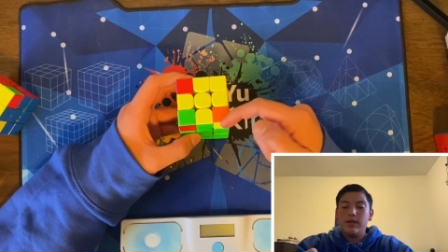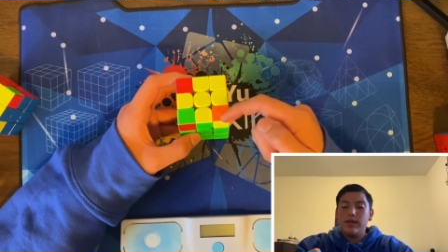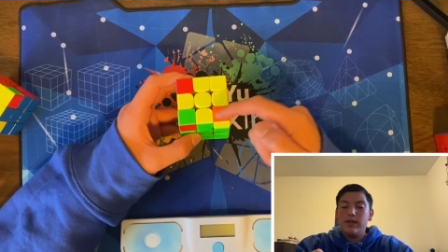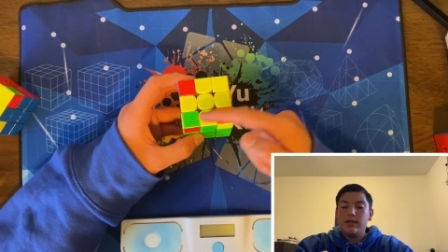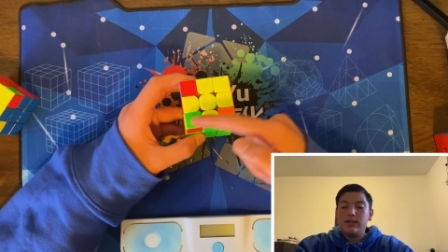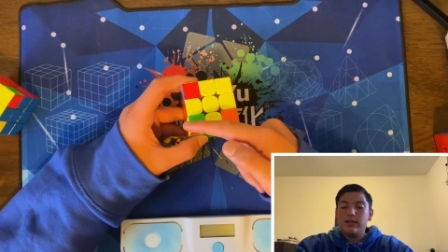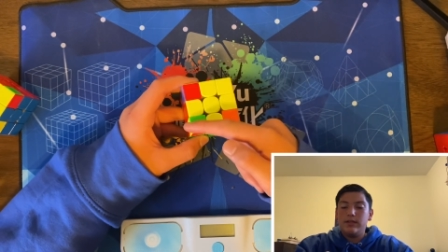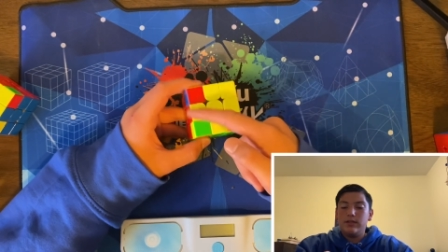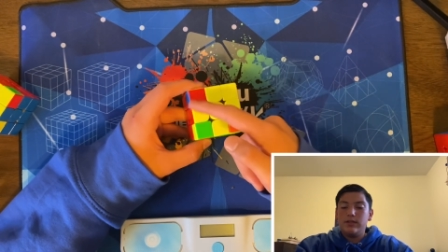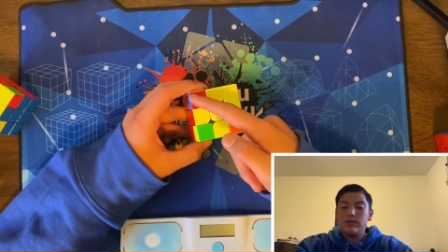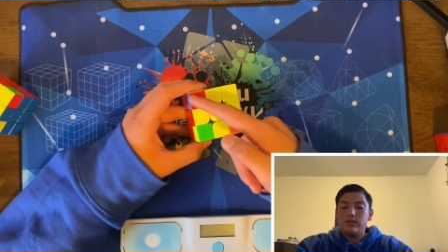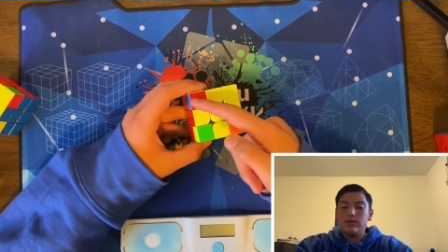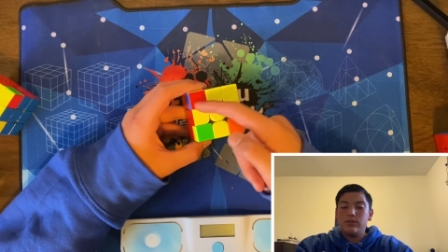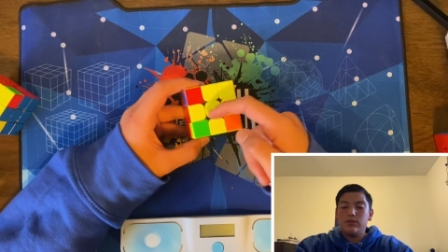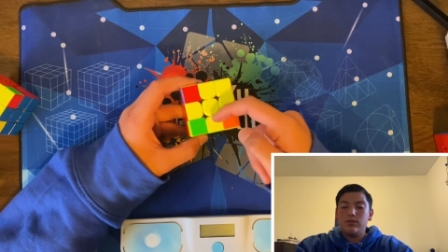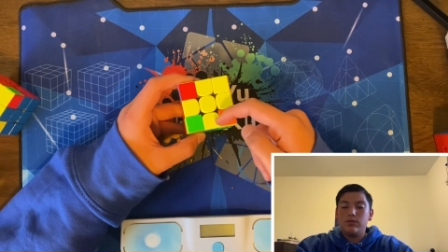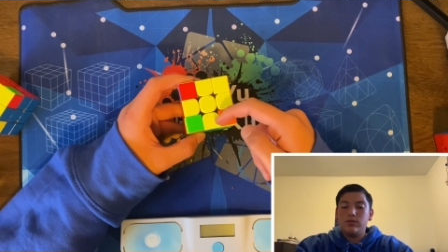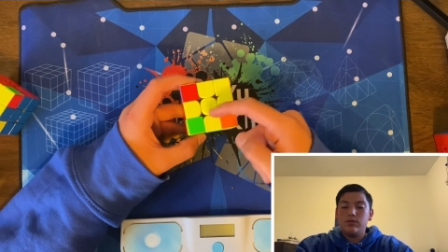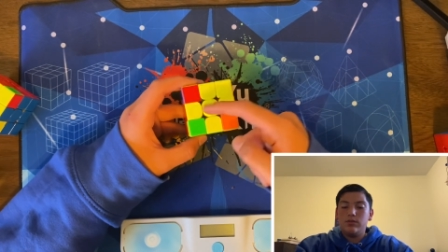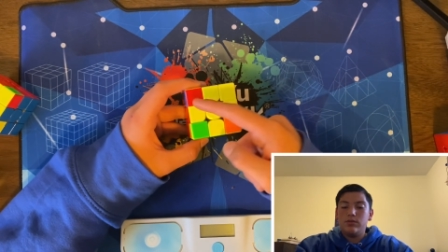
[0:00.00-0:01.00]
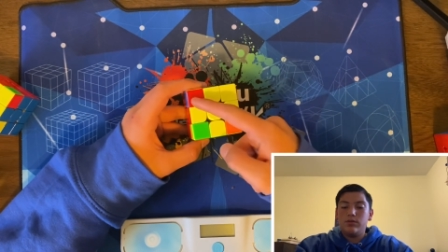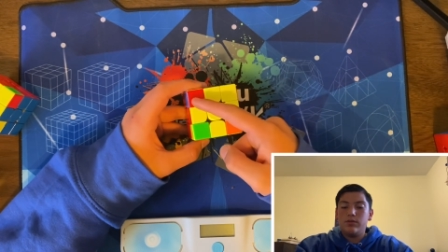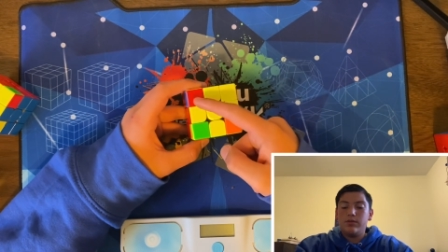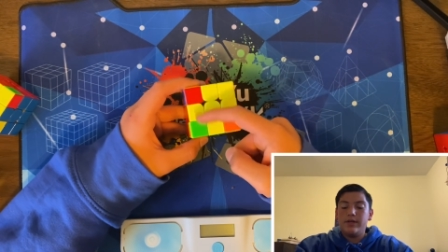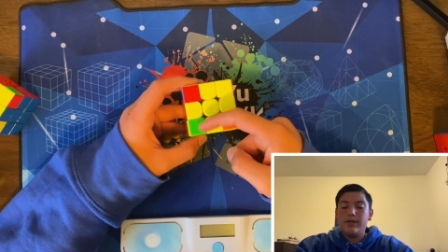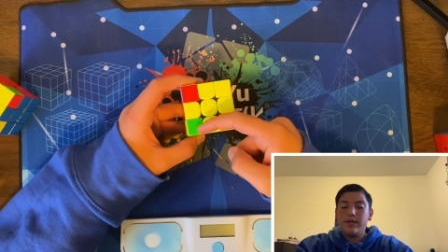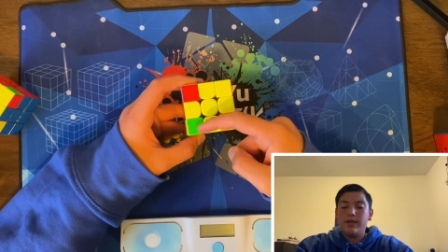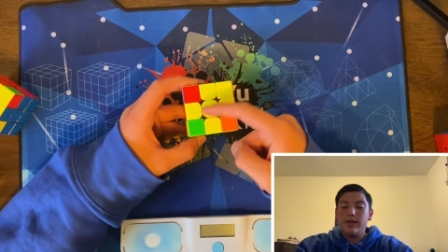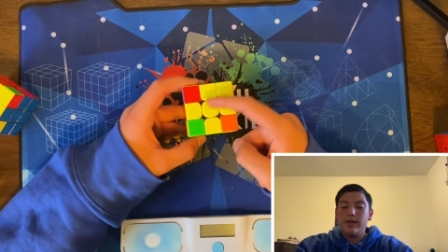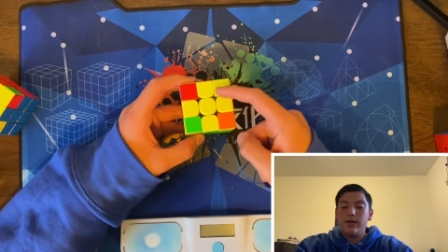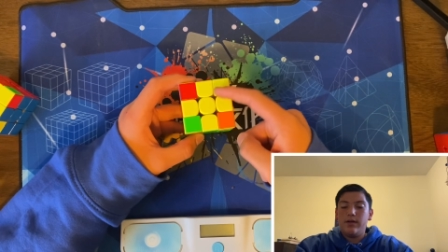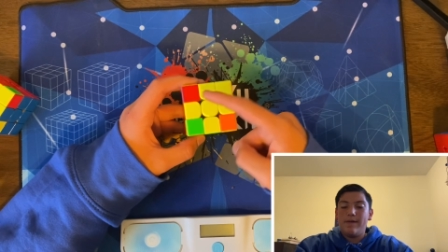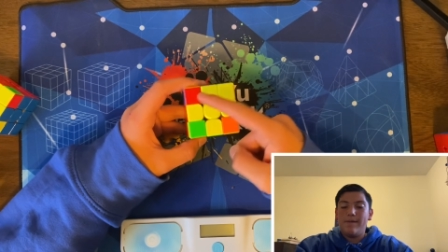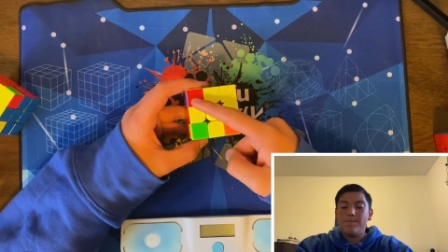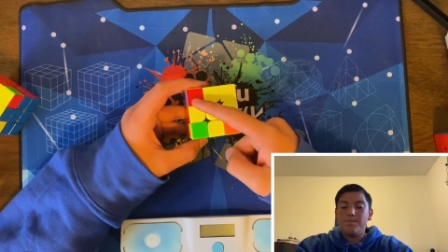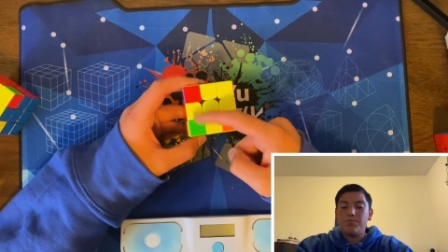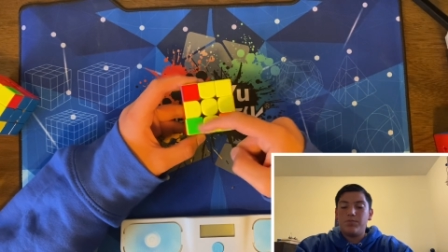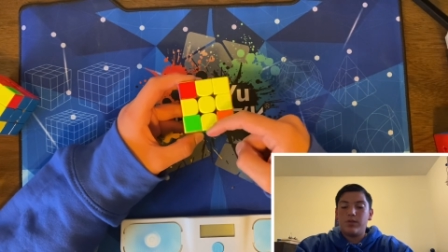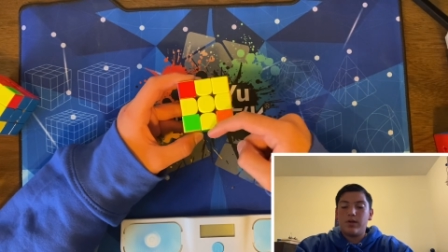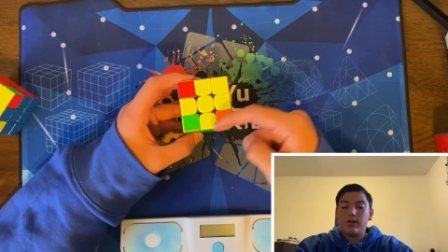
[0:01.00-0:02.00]
and these three
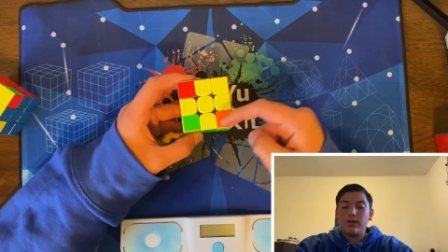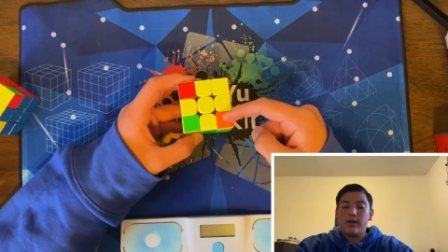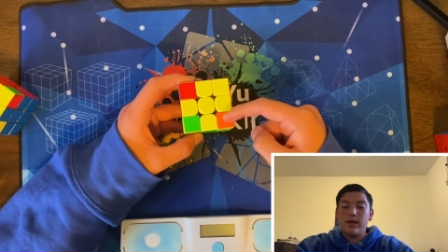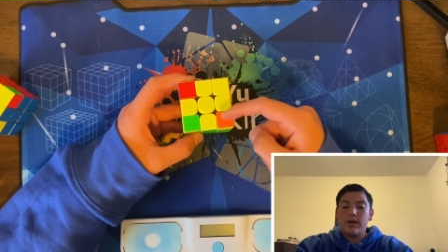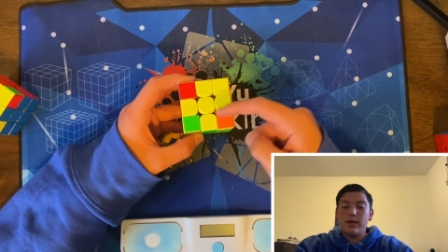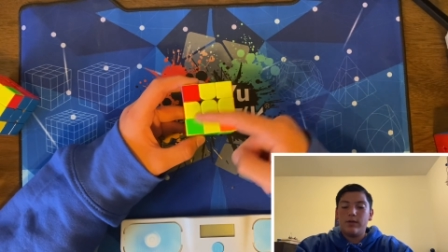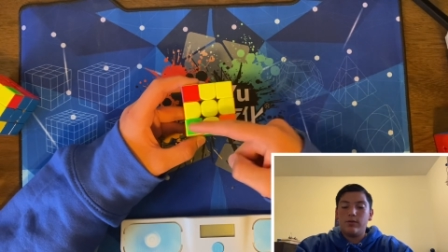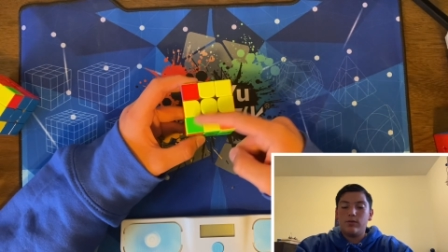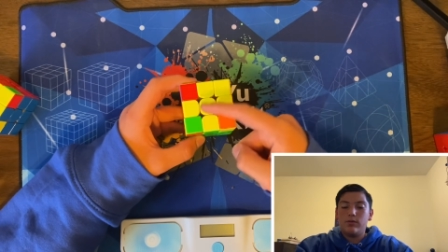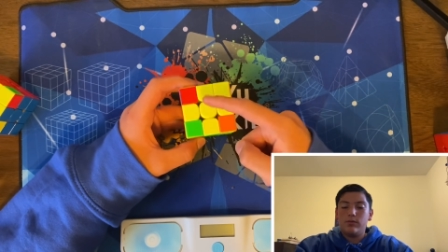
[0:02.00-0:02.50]
are not